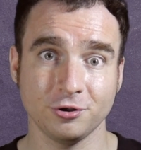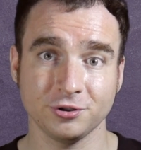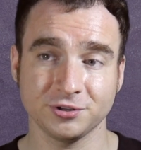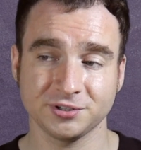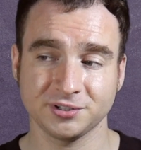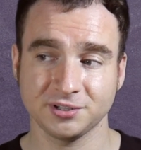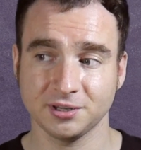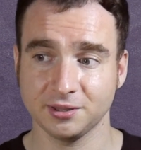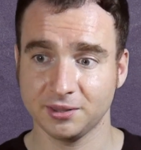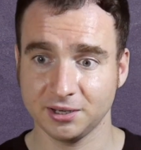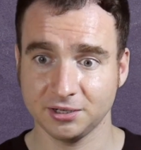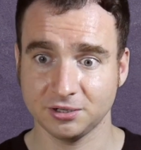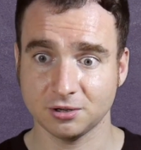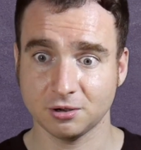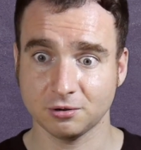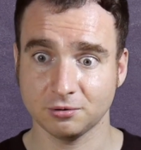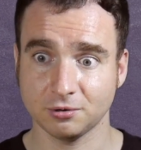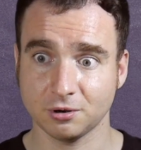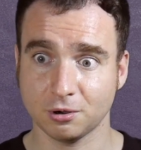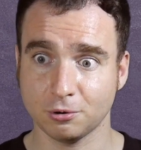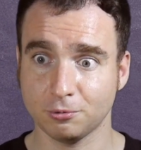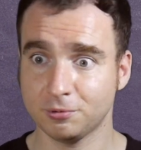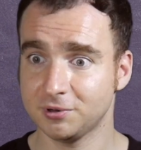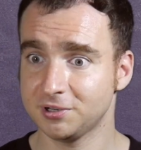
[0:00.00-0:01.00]
thoughts and they
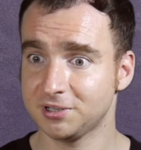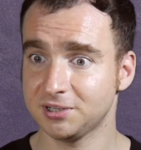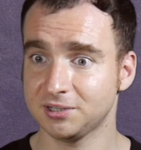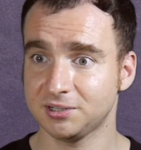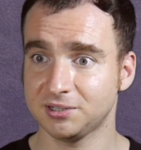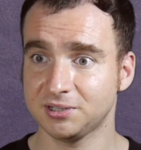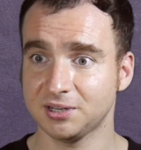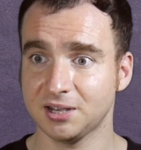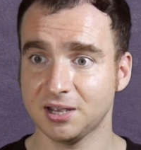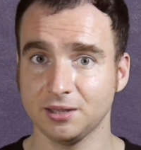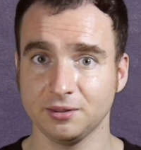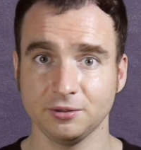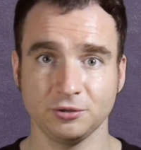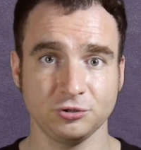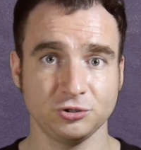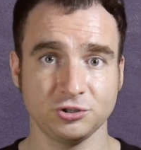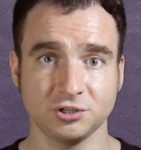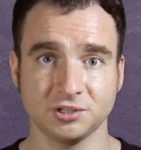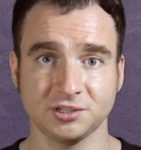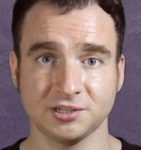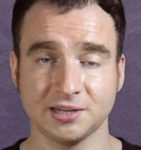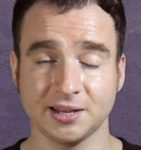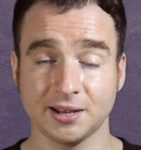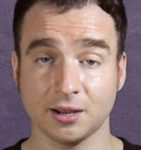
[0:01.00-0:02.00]
don't know what to say.
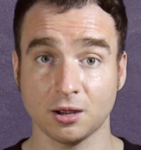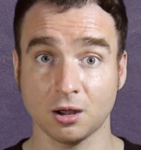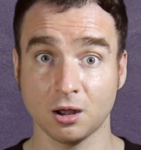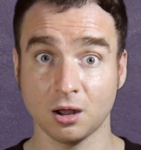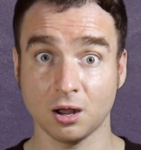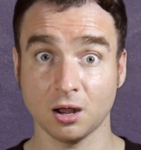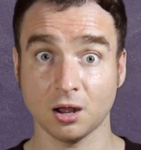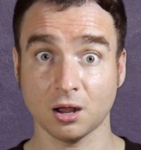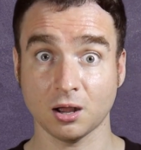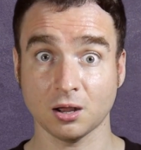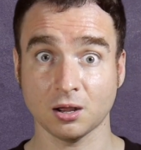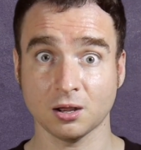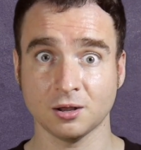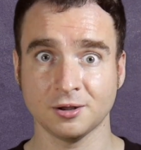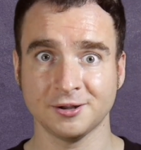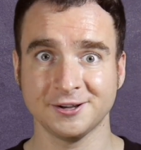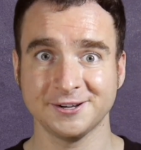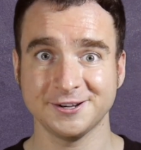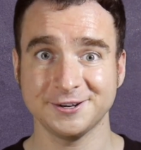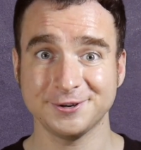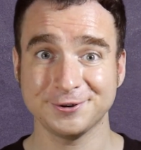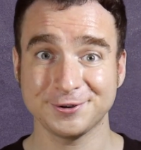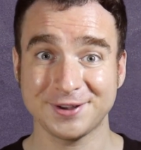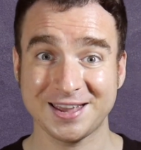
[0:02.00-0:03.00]
They're just like, oh,
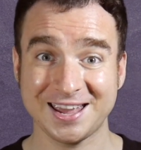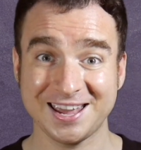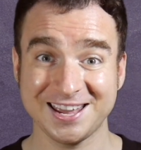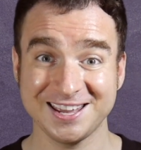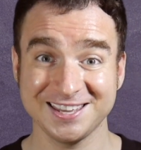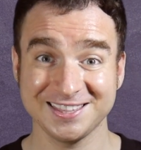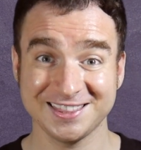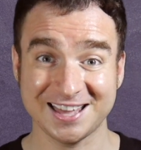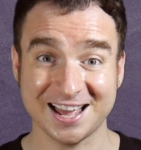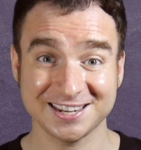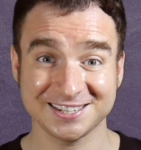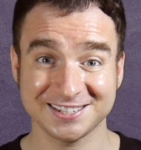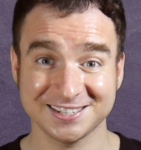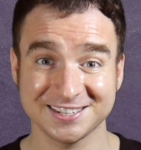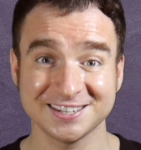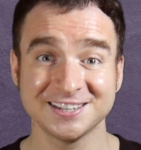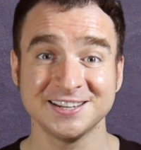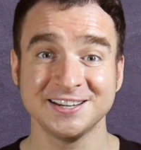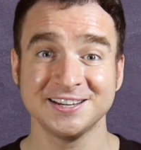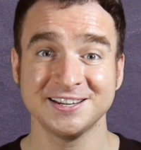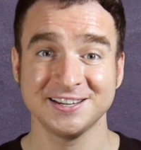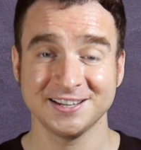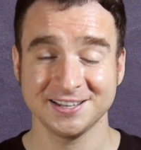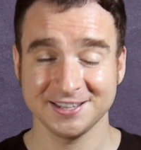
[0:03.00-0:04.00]
okay.
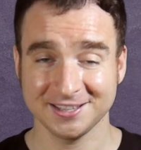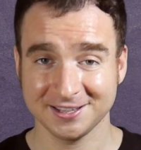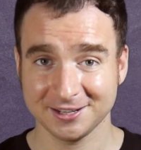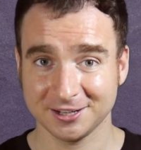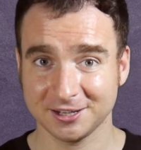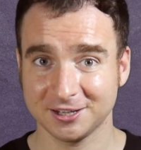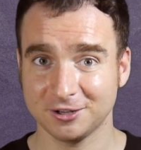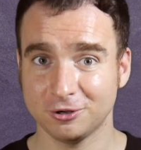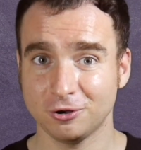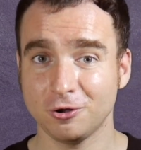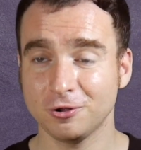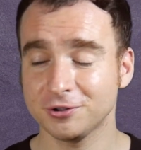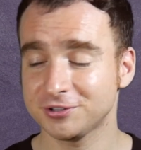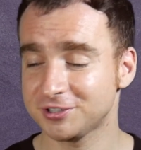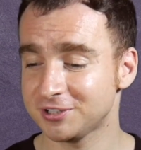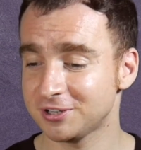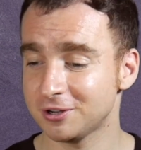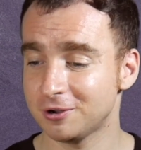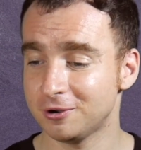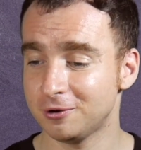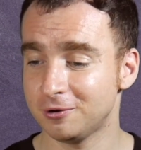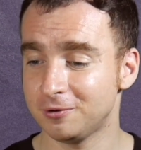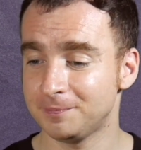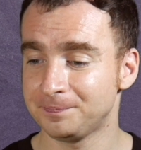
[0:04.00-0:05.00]
That's
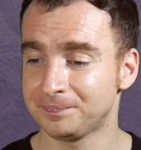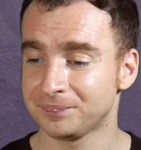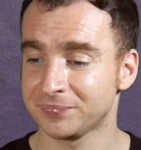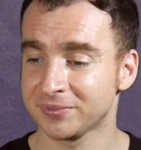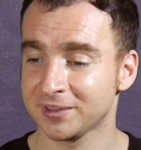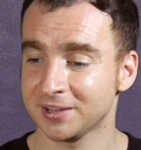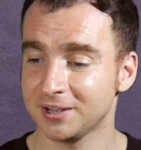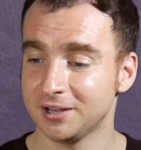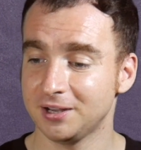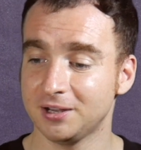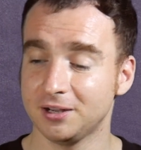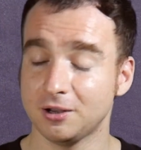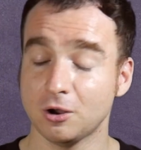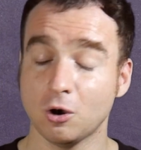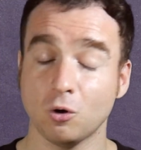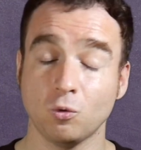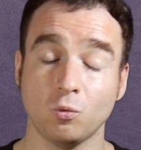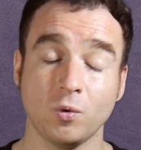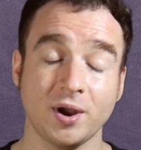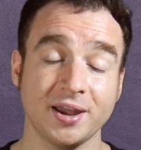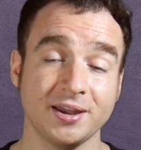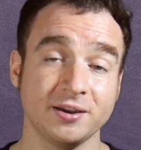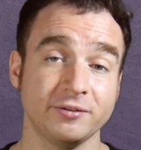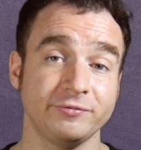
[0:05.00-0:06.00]
also
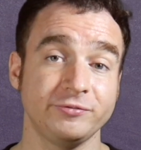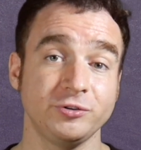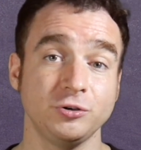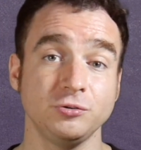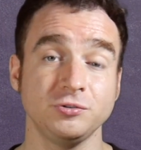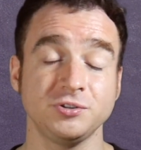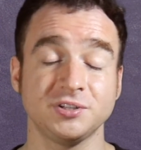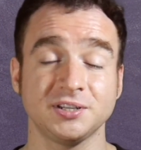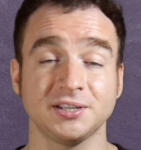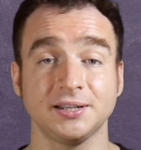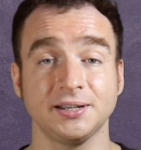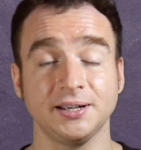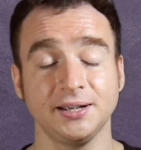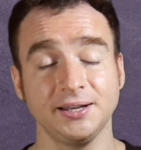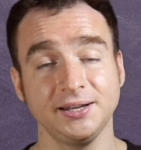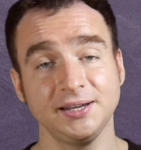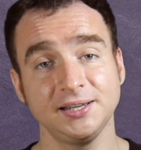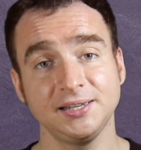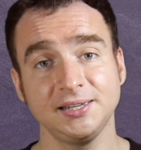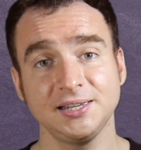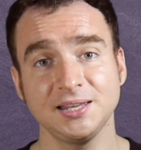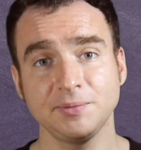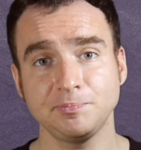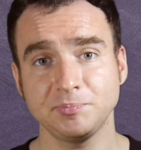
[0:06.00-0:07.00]
a way of using
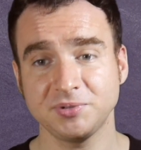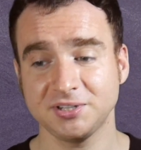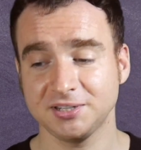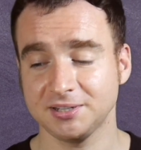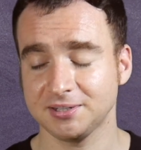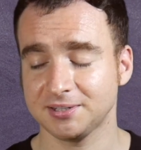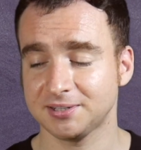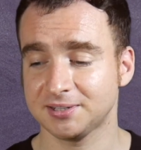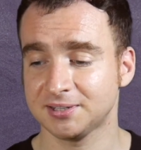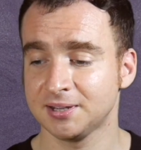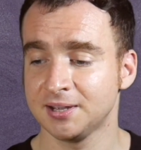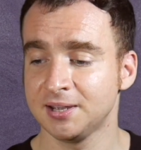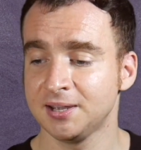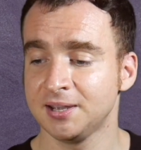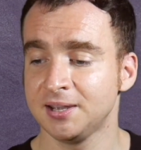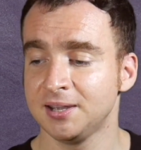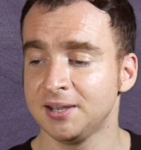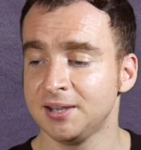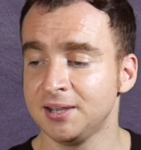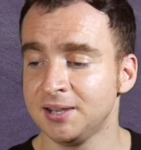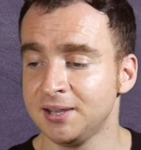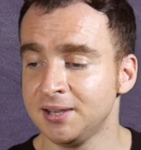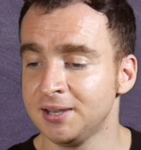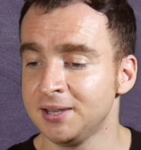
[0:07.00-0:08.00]
an ellipsis.
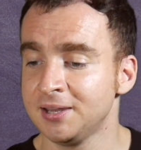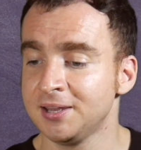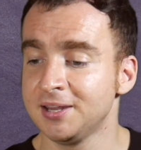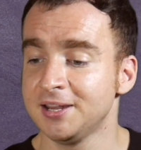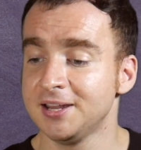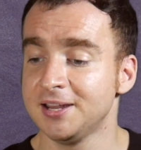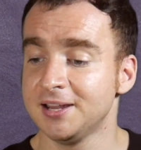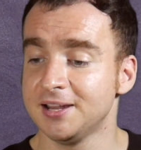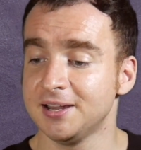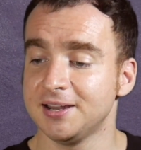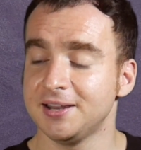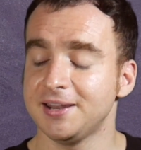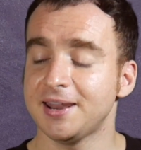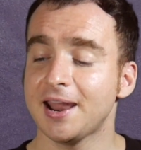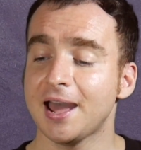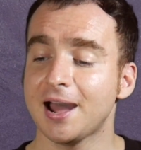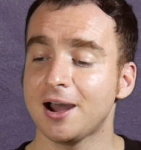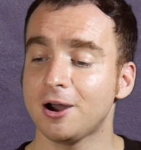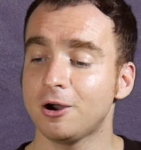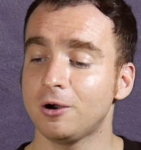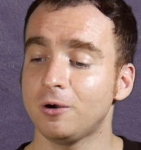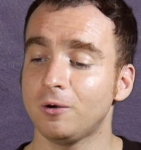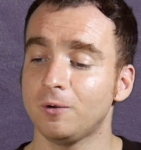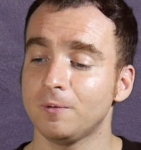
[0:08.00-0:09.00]

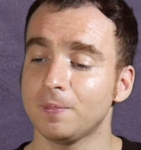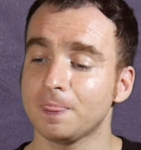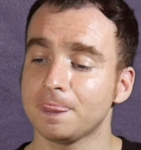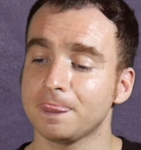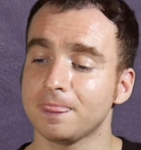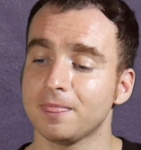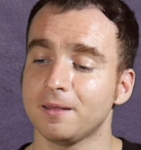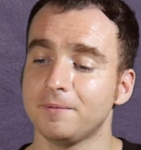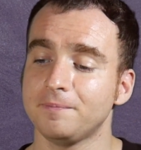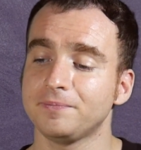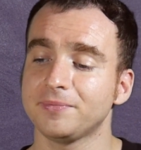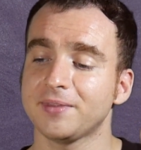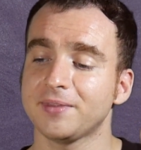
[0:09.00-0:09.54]
Now,